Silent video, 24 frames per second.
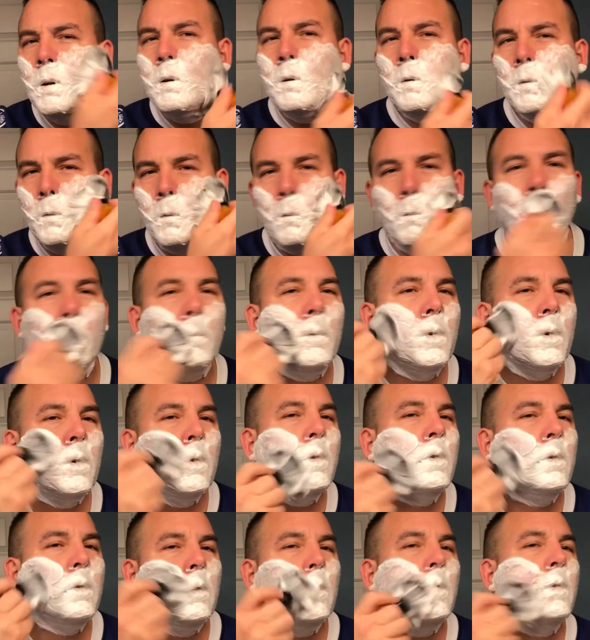
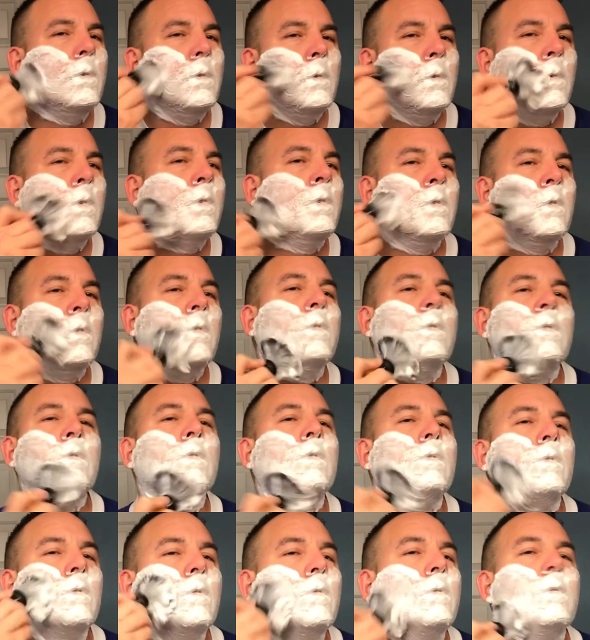
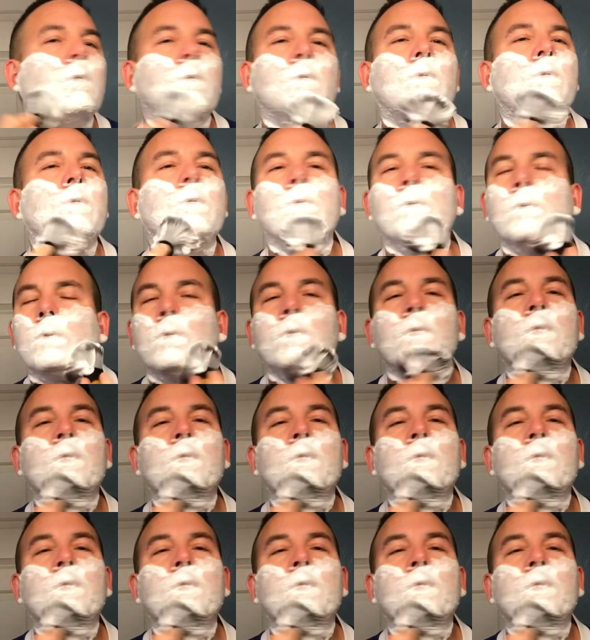Nobody speaks.